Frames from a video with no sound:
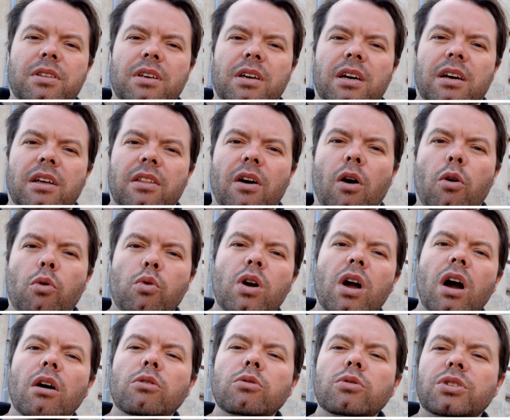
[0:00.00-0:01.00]
the whole
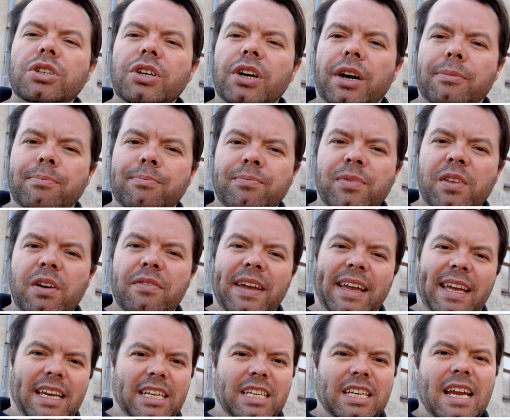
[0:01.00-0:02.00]
culture of
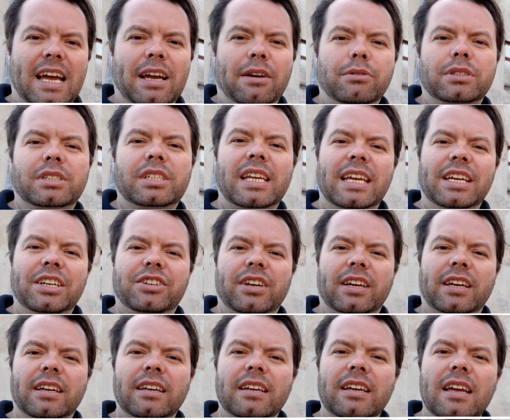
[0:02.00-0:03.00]
English language
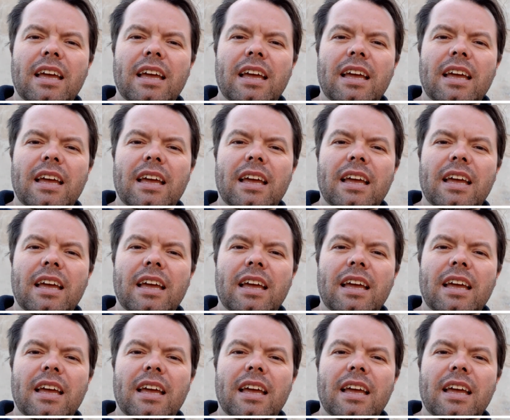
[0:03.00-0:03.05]
teaching.